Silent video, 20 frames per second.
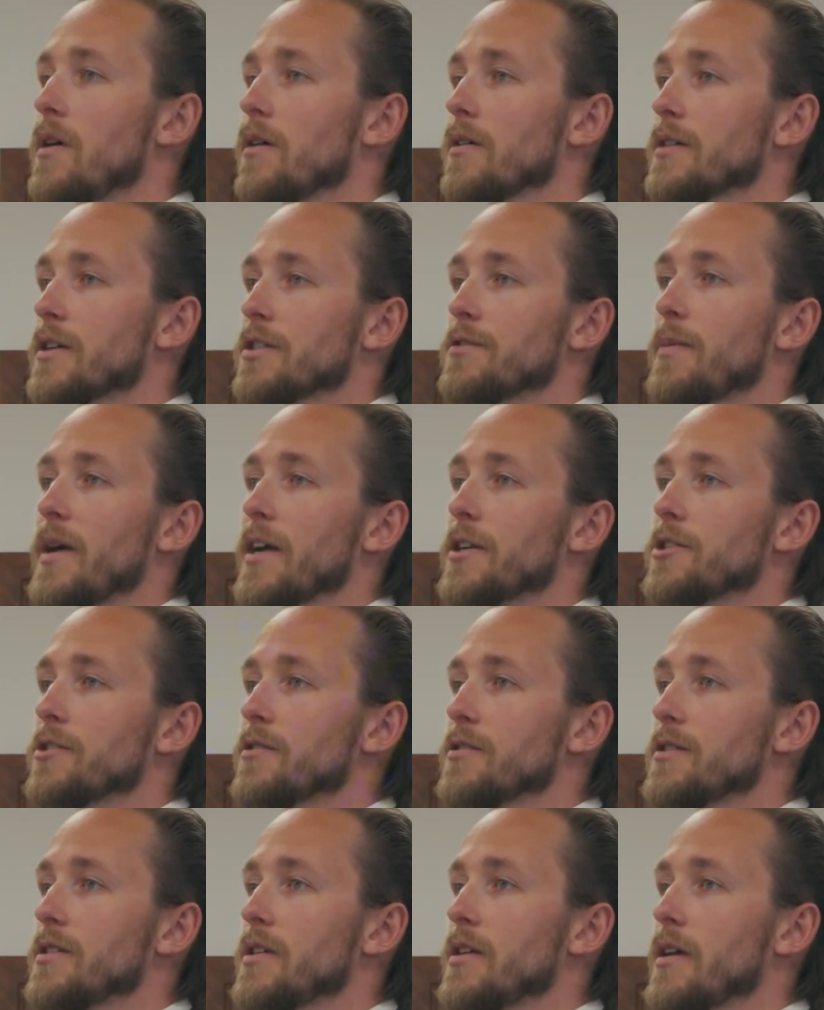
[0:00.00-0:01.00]
Our
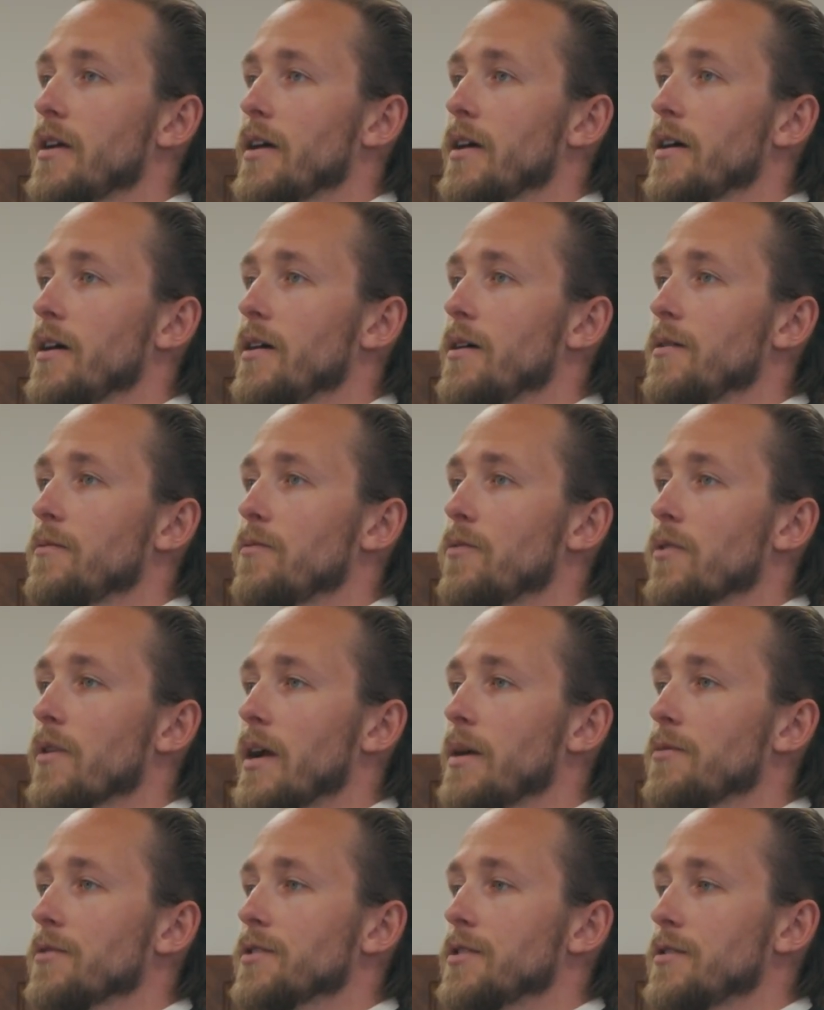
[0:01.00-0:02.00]
dispatchers
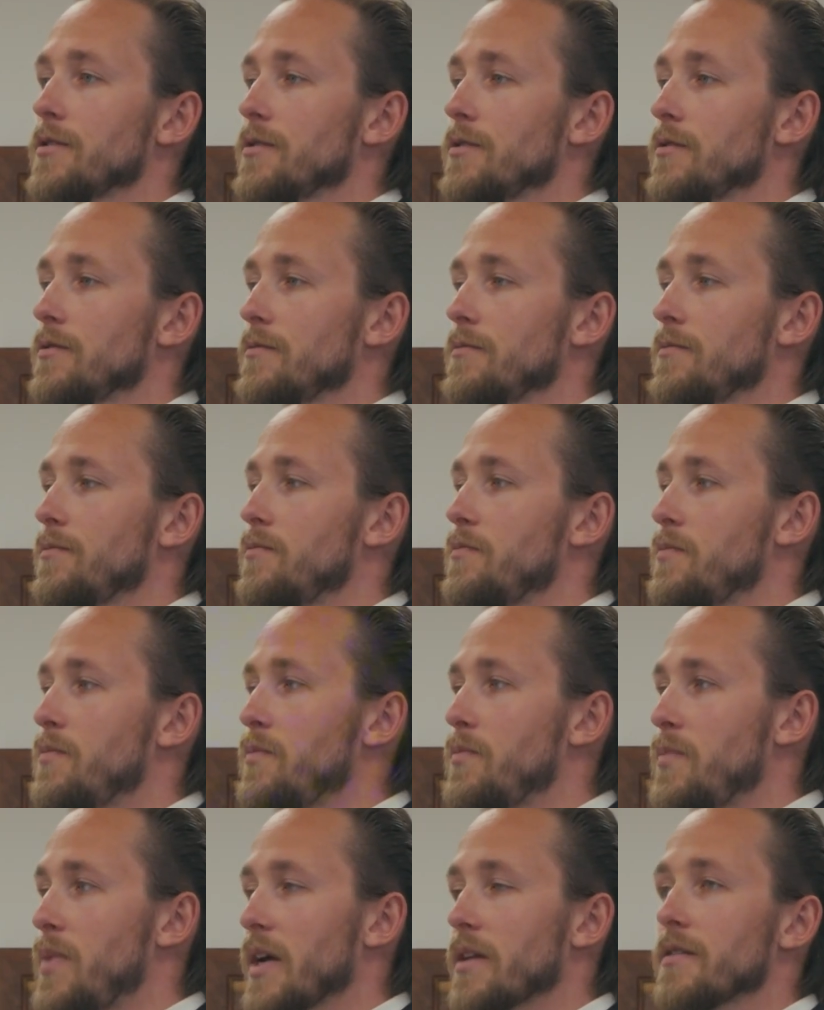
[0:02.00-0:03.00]
were able to
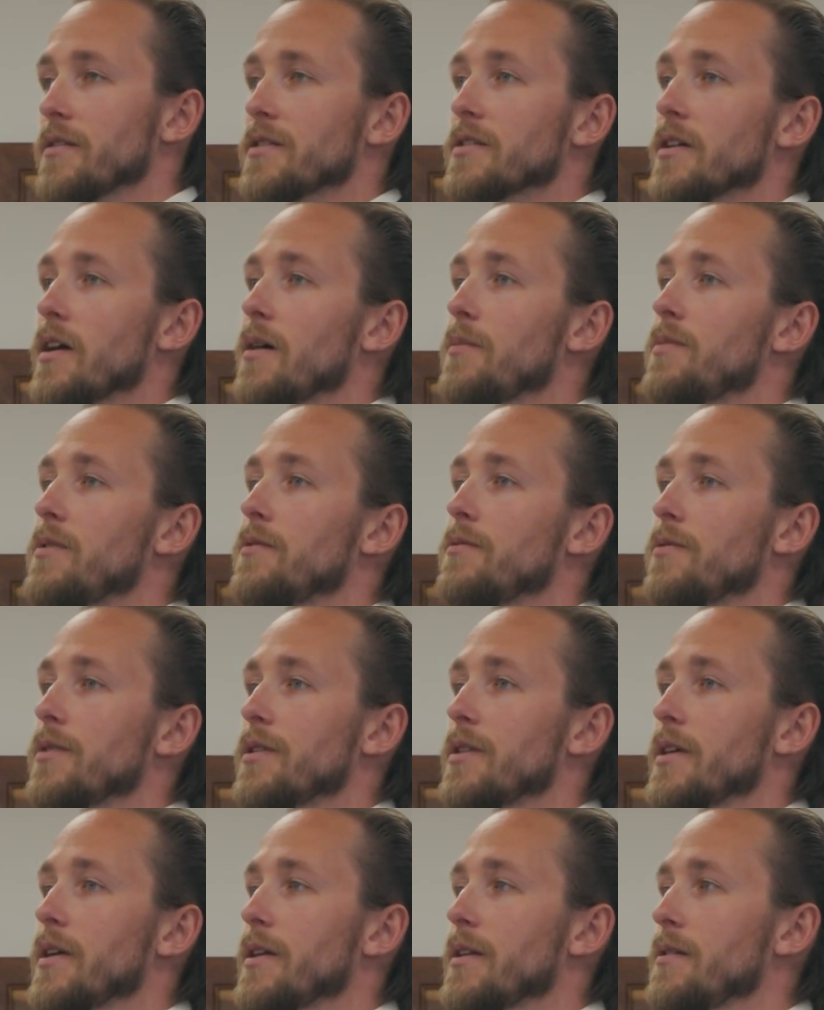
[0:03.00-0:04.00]
pick this up
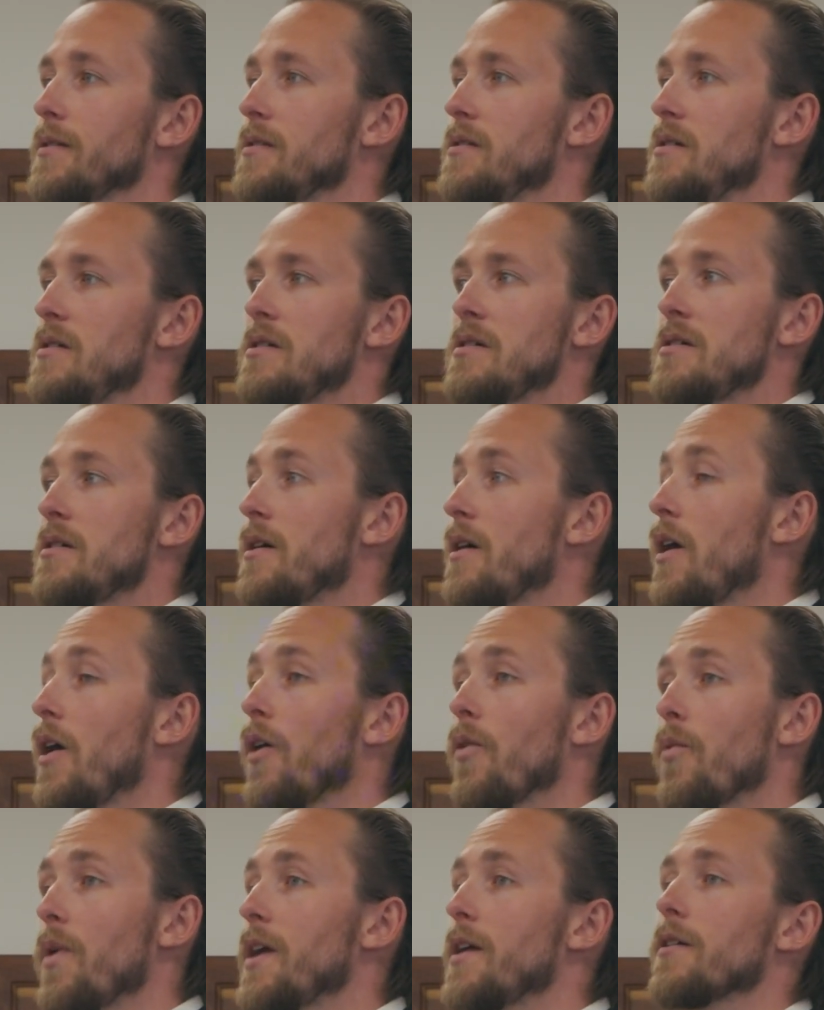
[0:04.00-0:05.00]
within
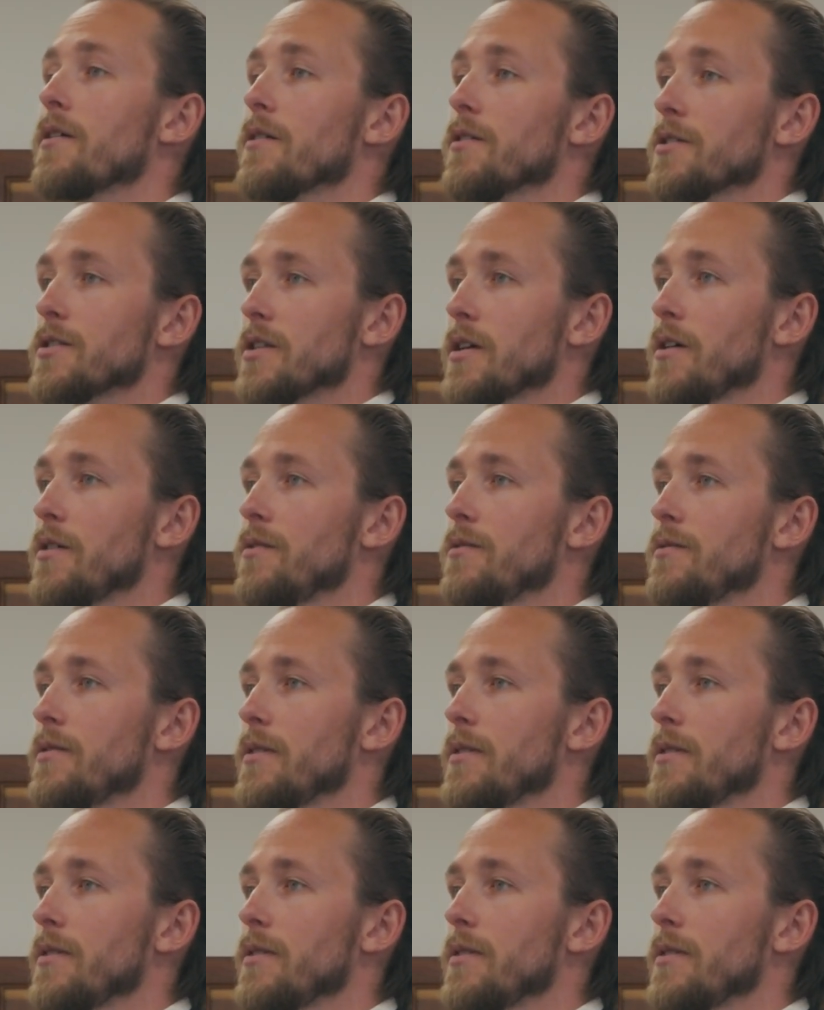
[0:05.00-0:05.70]
a week or so